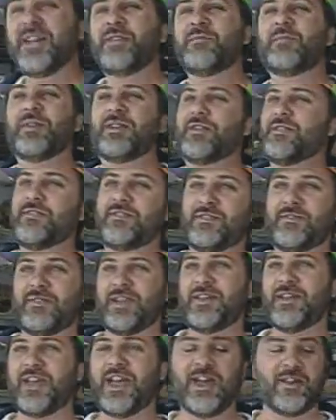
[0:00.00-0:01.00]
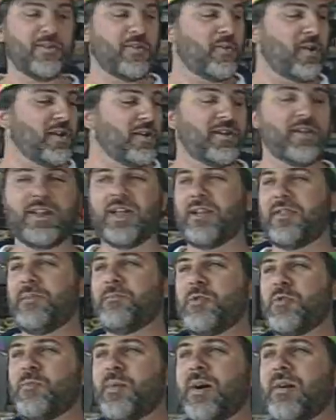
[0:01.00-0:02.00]
Because I had no idea it had that
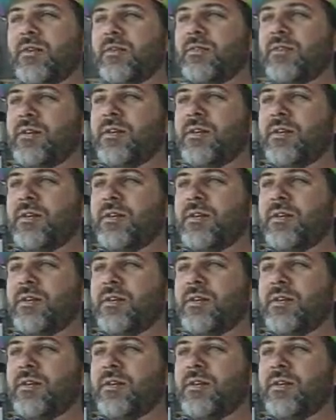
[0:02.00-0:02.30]
much power.